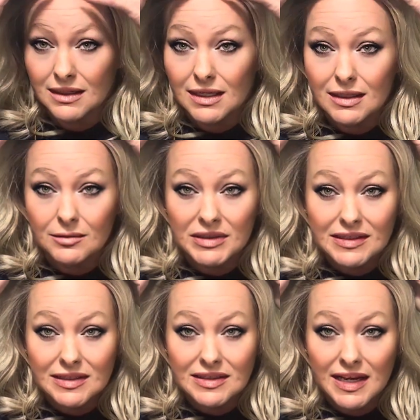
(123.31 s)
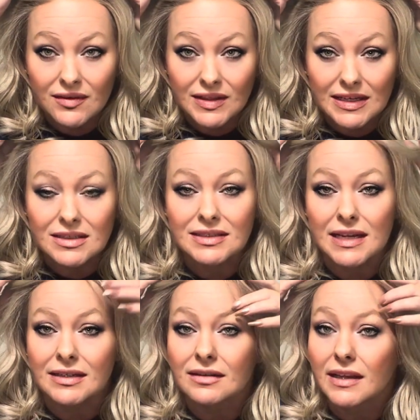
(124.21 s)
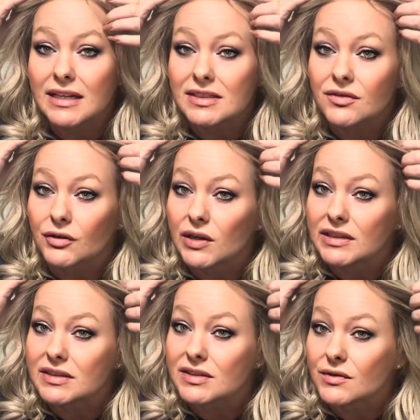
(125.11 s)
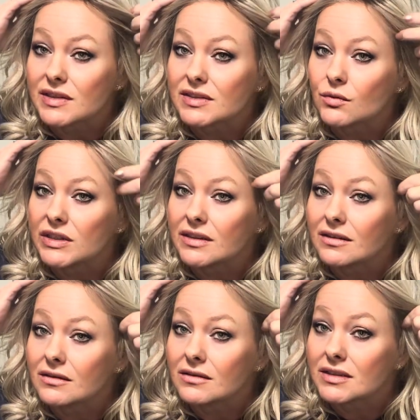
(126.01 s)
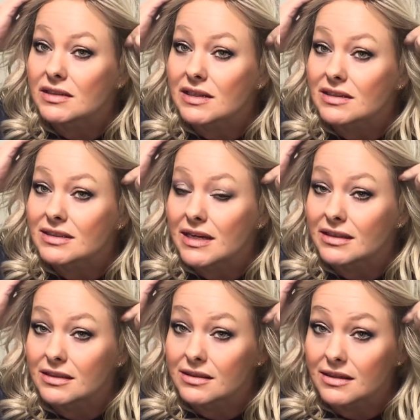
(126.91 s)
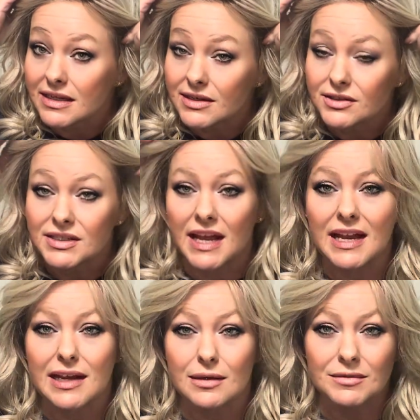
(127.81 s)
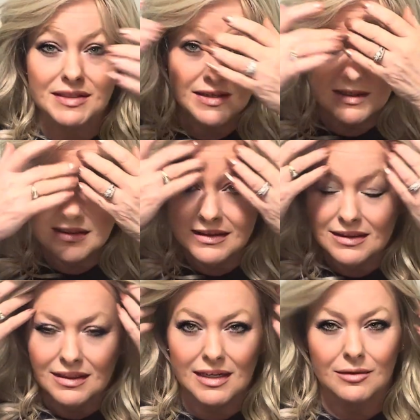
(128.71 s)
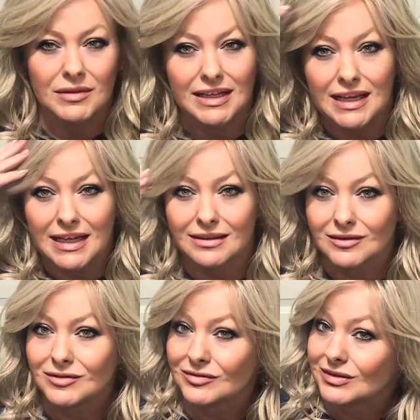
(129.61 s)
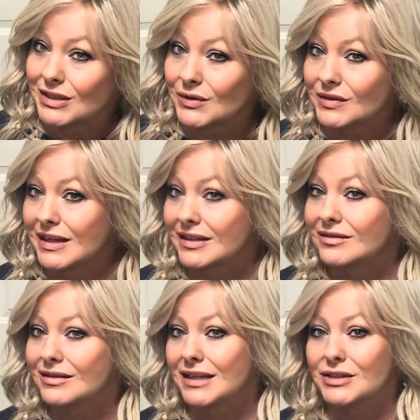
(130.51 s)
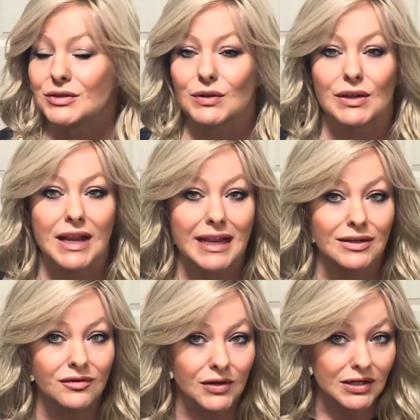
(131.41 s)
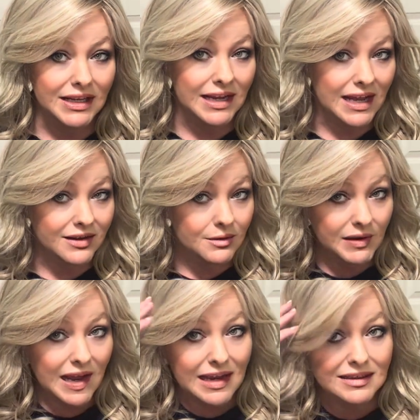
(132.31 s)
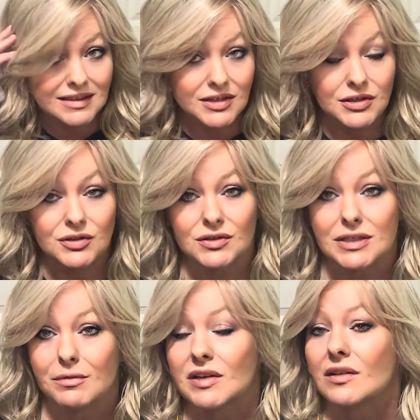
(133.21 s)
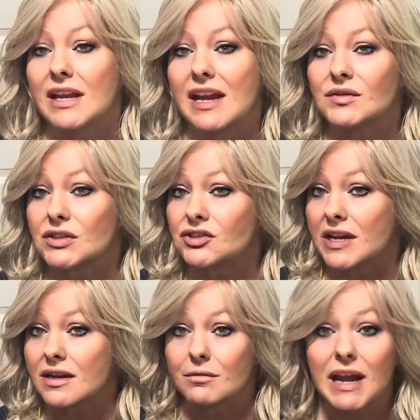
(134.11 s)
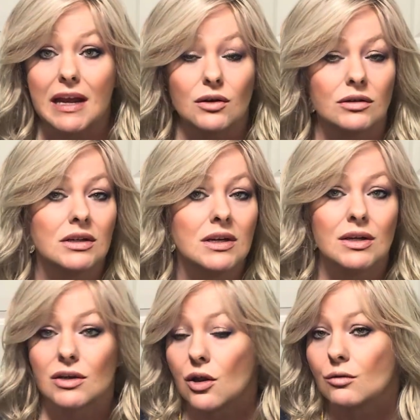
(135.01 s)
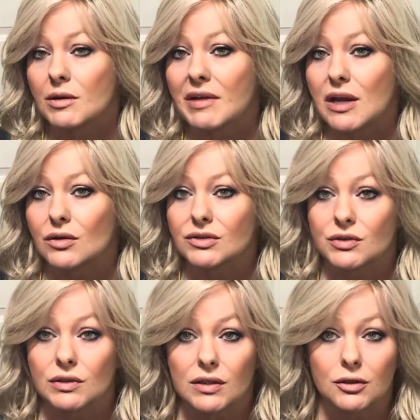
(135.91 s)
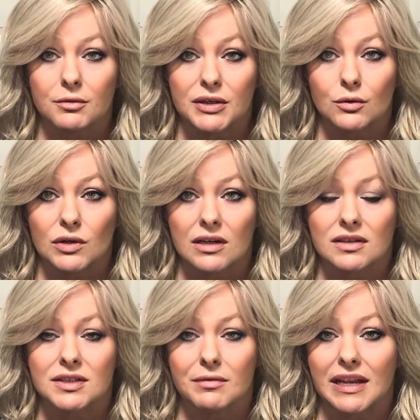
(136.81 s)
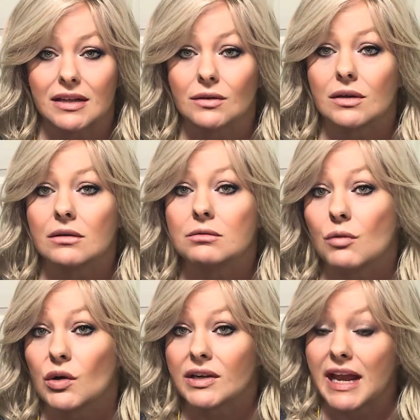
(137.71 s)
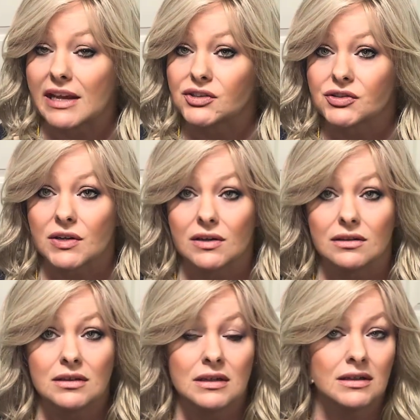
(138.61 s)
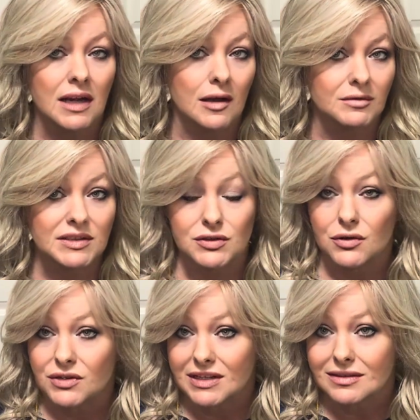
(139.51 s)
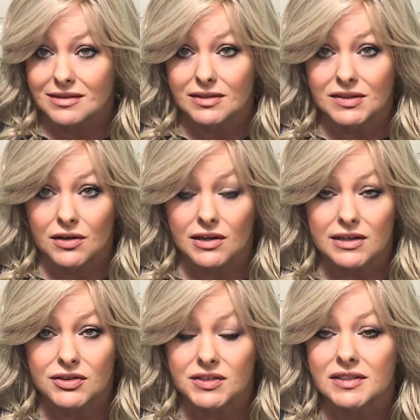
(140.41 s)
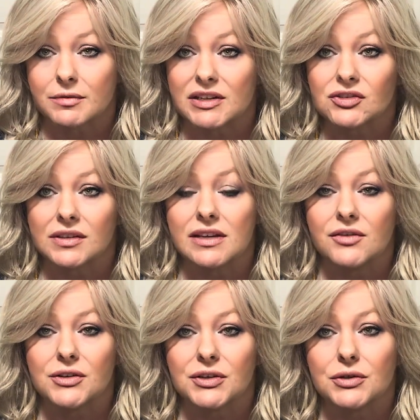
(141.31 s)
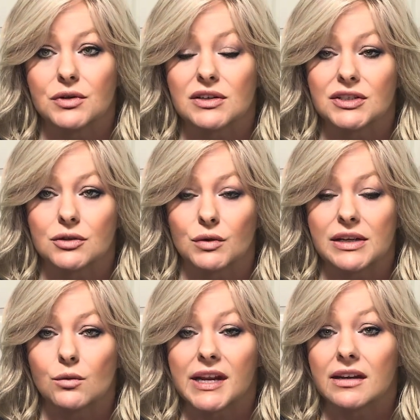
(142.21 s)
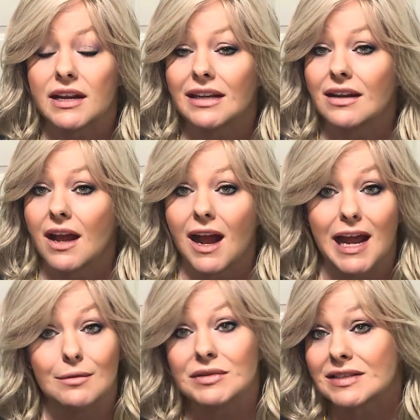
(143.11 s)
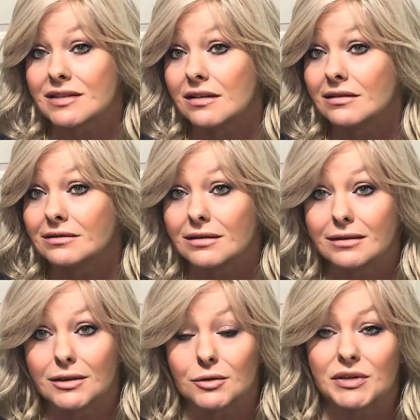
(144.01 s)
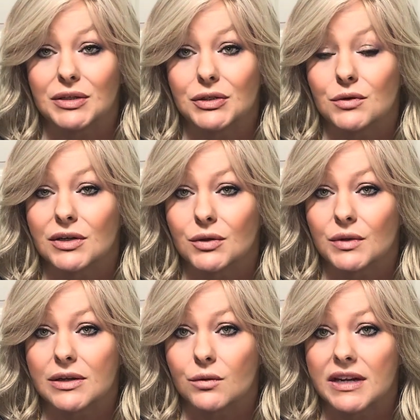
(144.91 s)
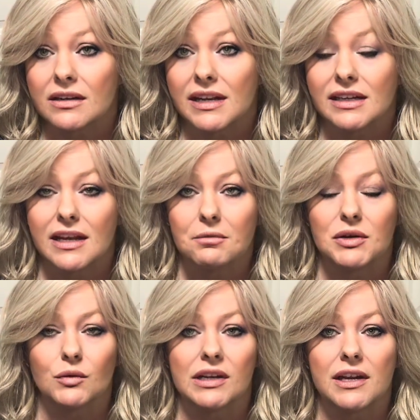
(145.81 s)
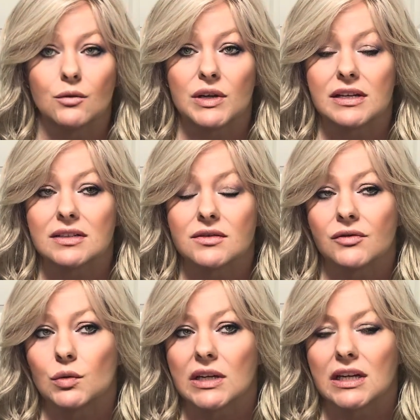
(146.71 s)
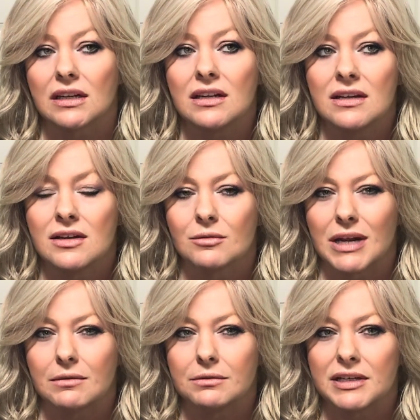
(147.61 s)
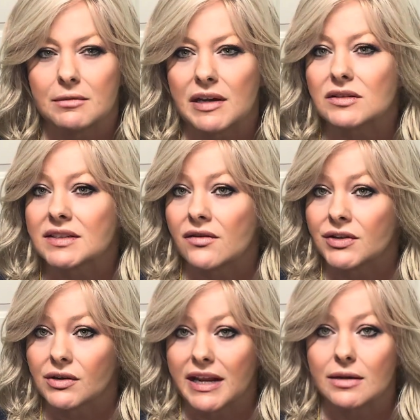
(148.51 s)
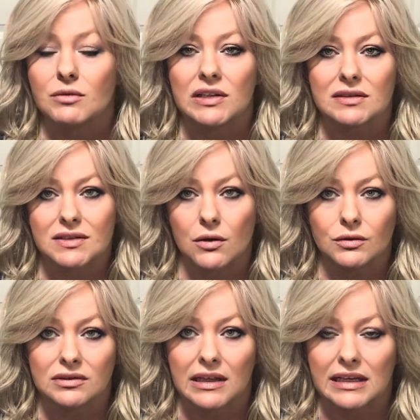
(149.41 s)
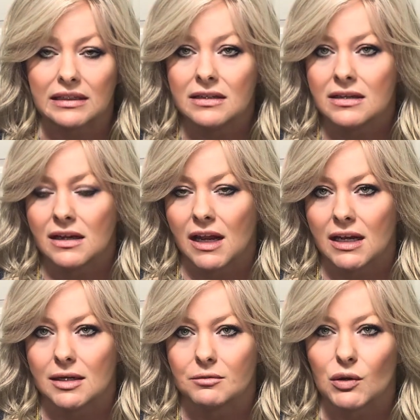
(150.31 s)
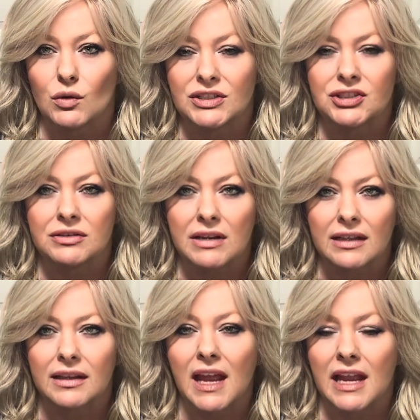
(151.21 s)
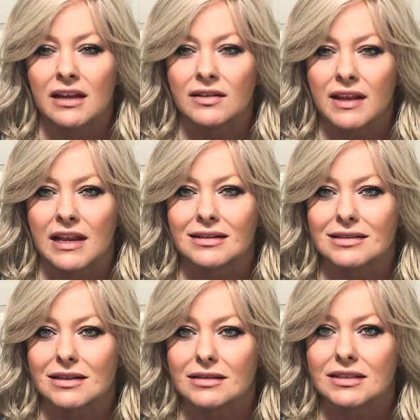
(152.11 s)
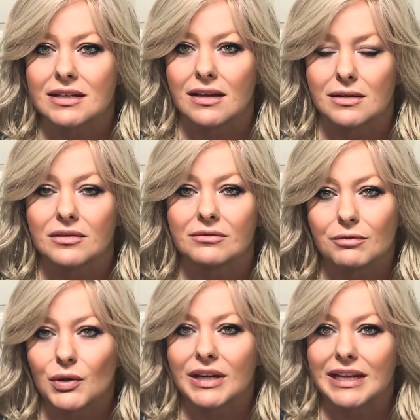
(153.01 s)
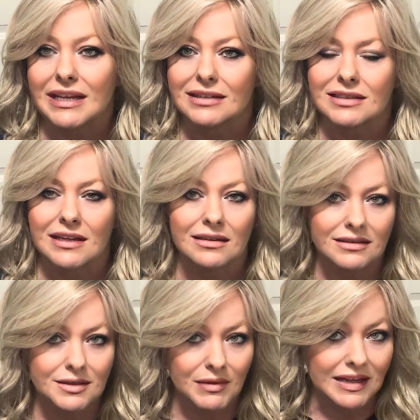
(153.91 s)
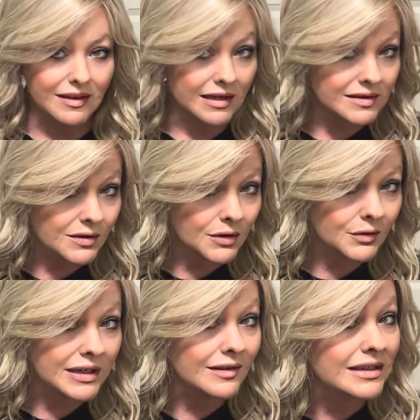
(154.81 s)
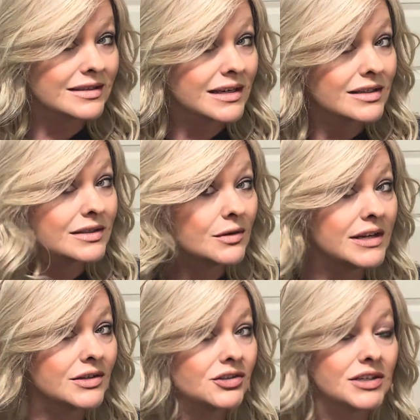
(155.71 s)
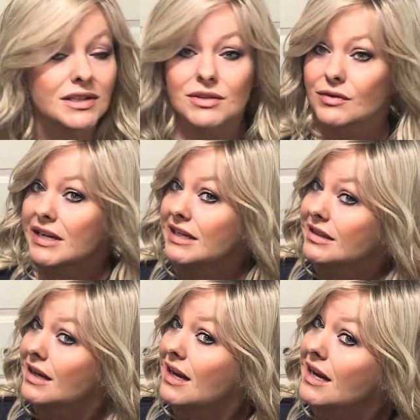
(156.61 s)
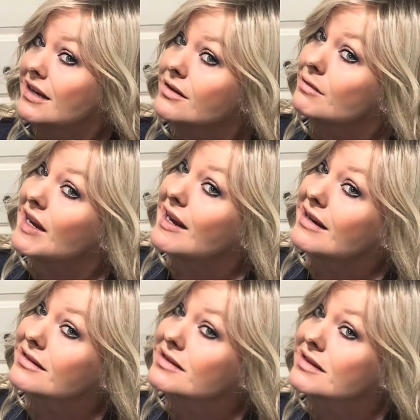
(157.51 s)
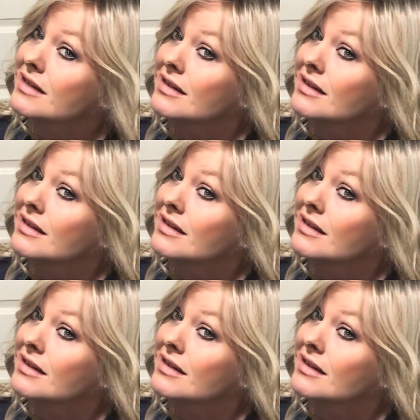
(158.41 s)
It does have the extended lace front, so this one does extend into the ear tabs. Again, you know, they do look kind of funky out of the box, and you do typically have to shake them out, comb them out, do a little bit of work to make it look more natural. So don't get discouraged, especially if you're newer to wig wearing. I'm still a little bit newer to wig wearing. I've been wearing wigs for probably about 7 or 8 months only. But once you get the hang of things, it's pretty easy to make things look realistic. So here she is right out of the box.